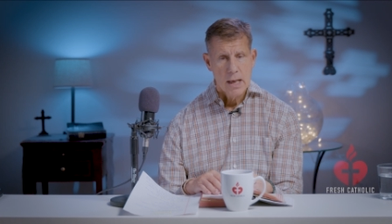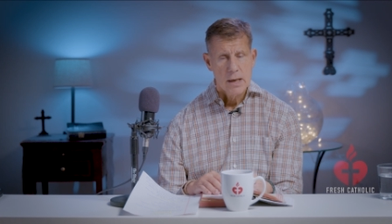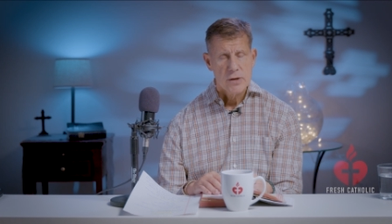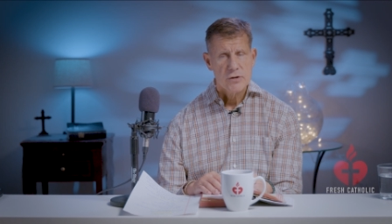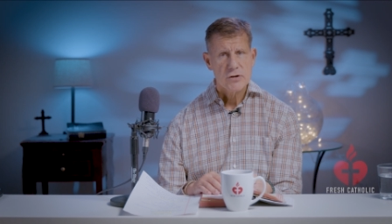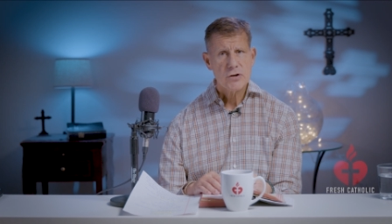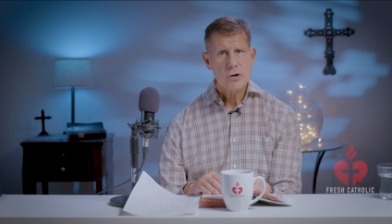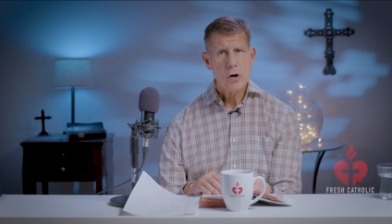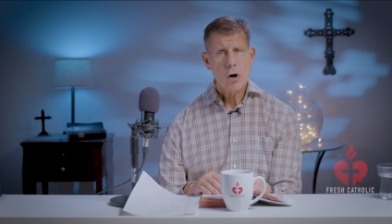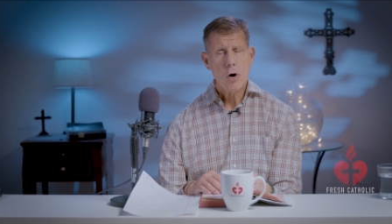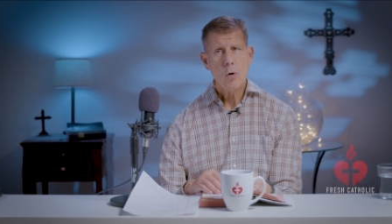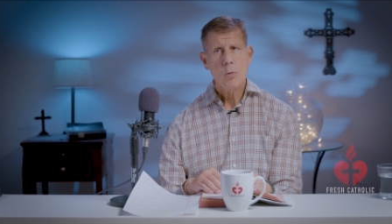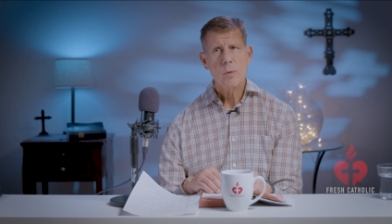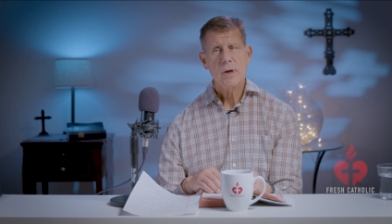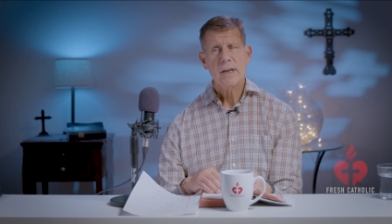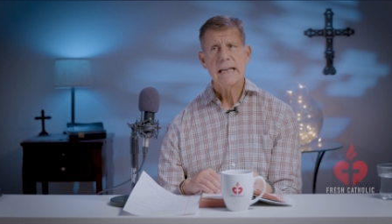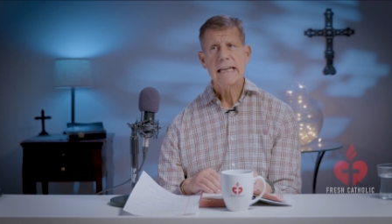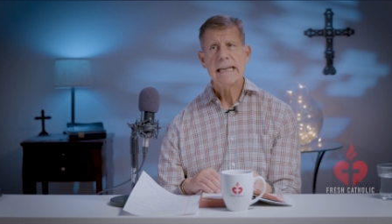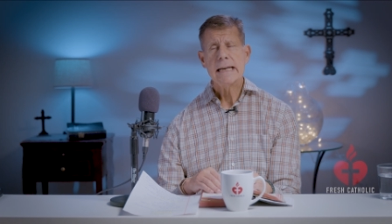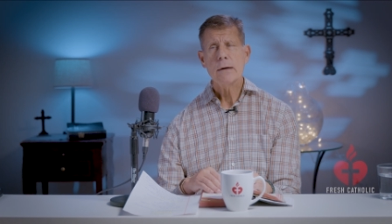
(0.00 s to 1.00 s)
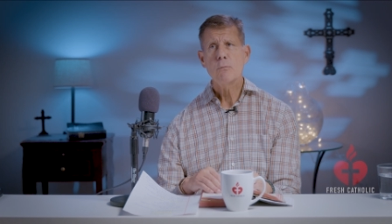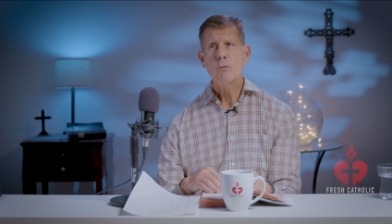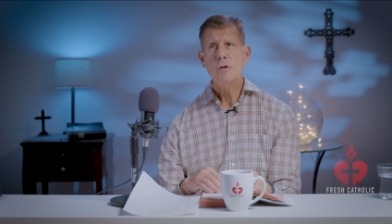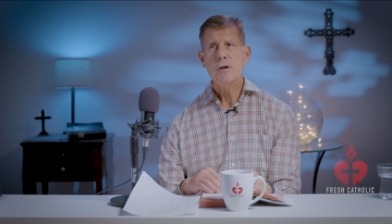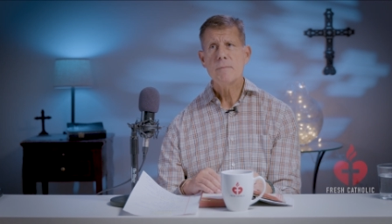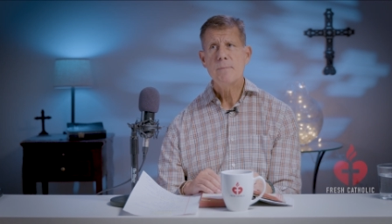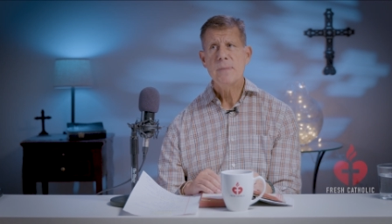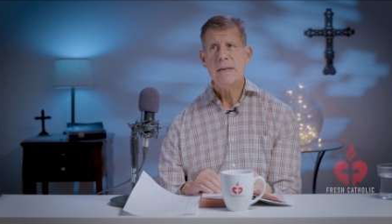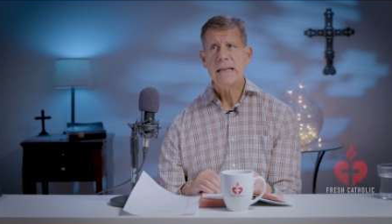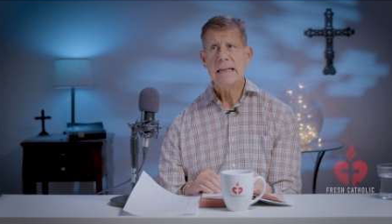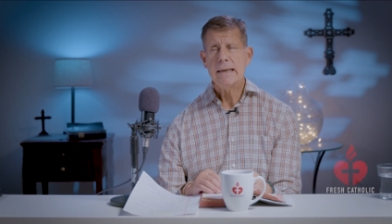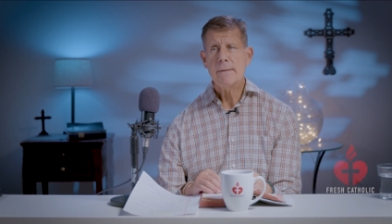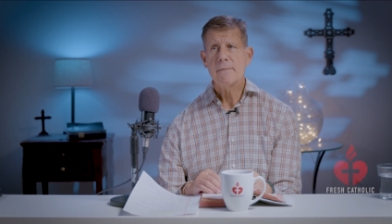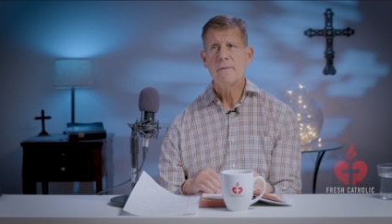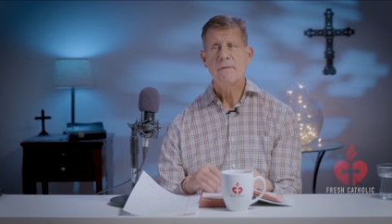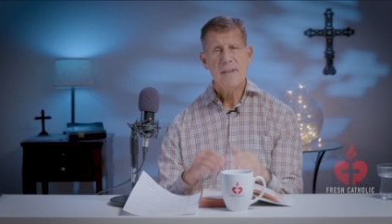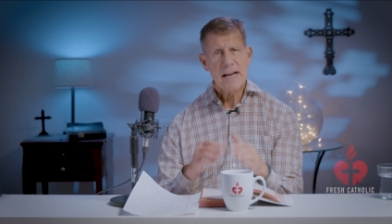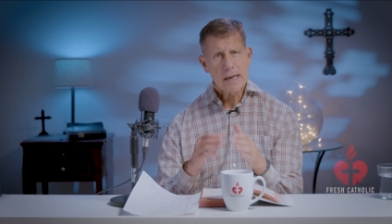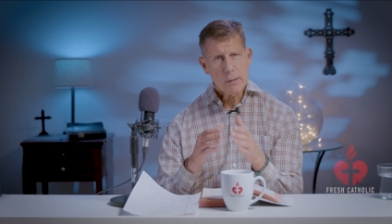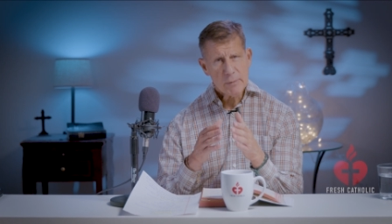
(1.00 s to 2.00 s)
So it would be
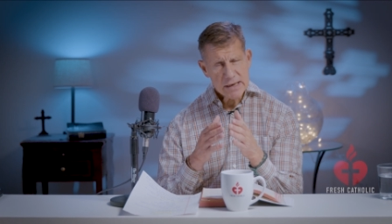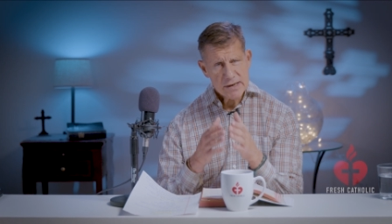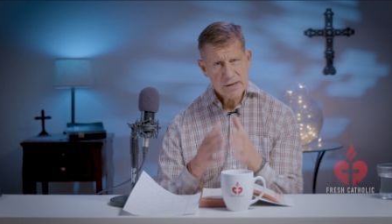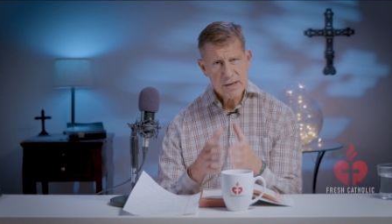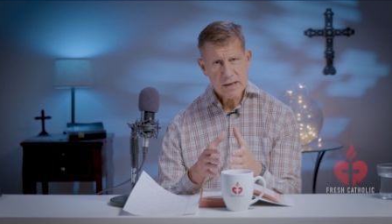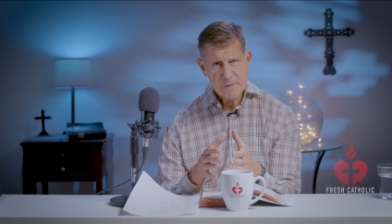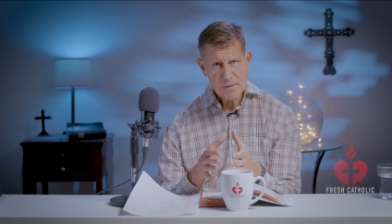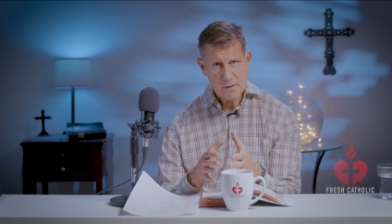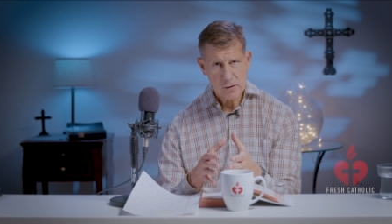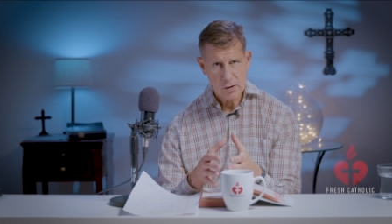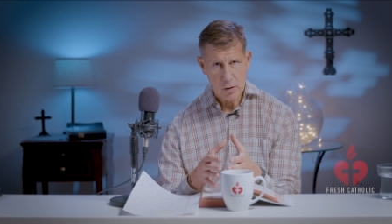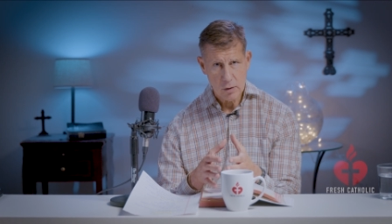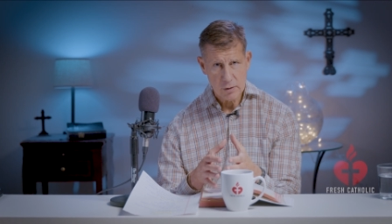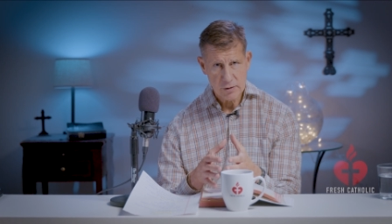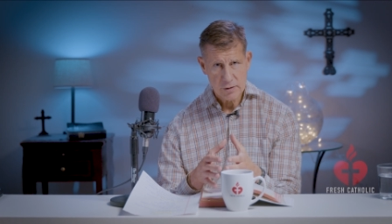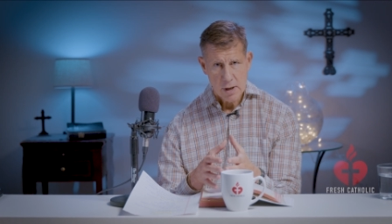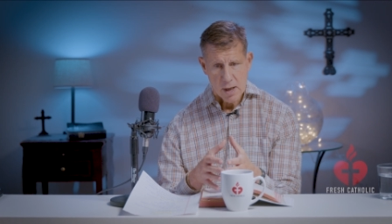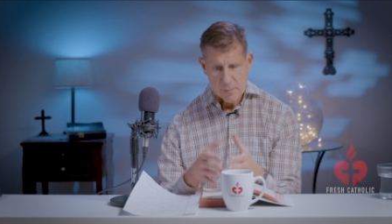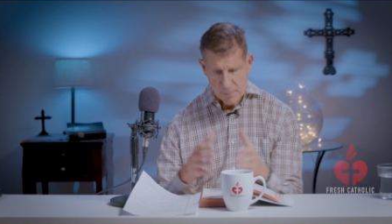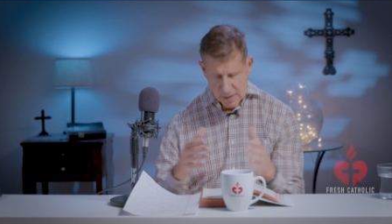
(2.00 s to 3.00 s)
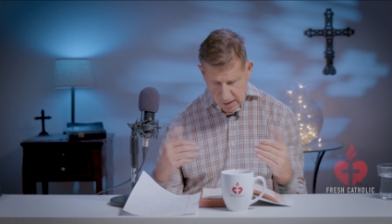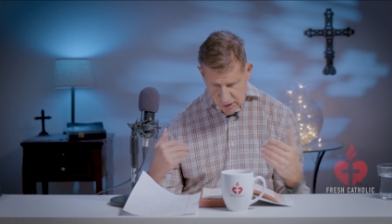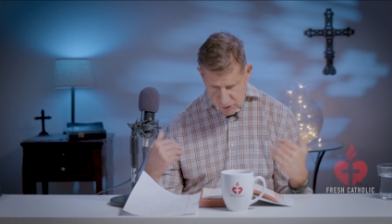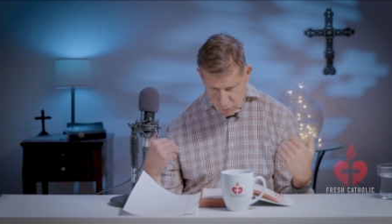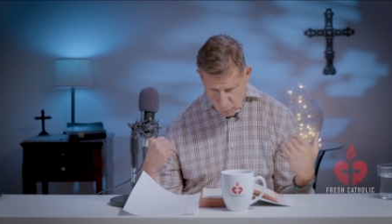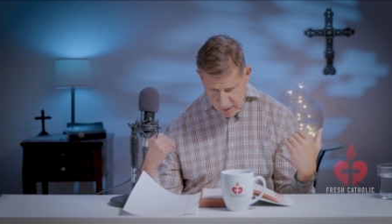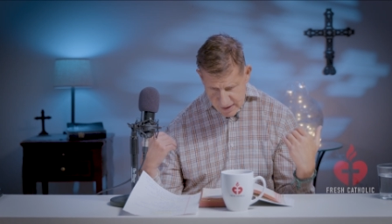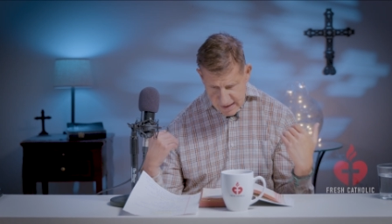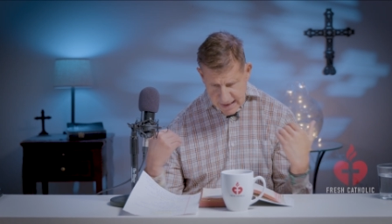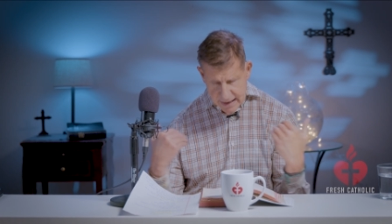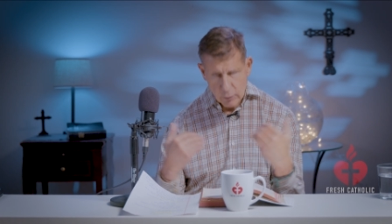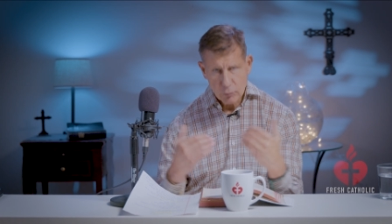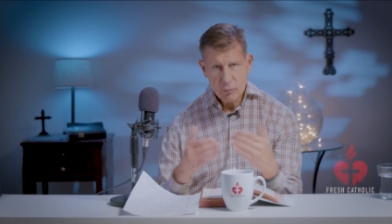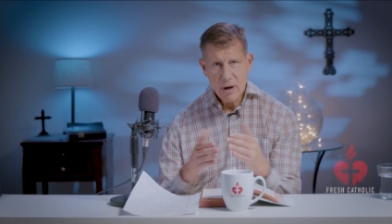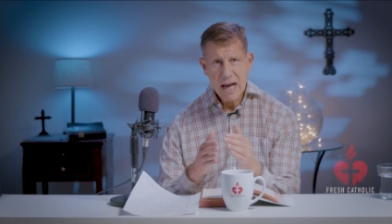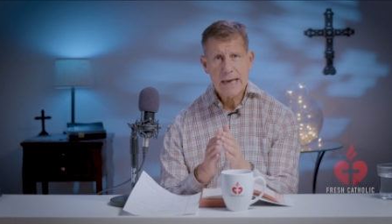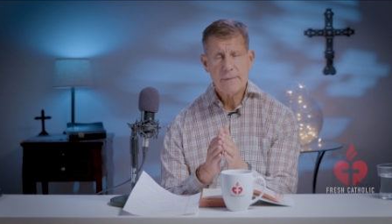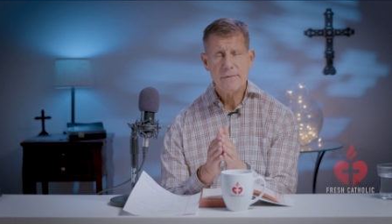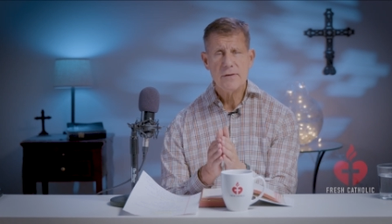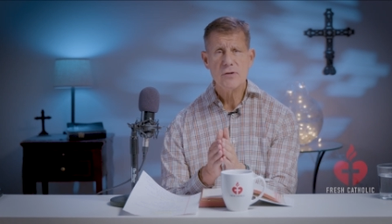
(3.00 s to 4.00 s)
very difficult because when they
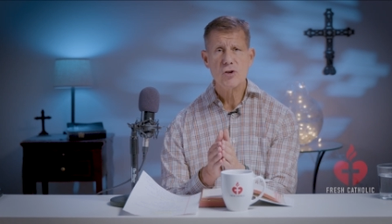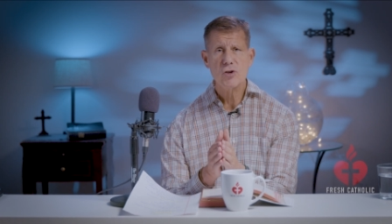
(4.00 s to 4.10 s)
arrive in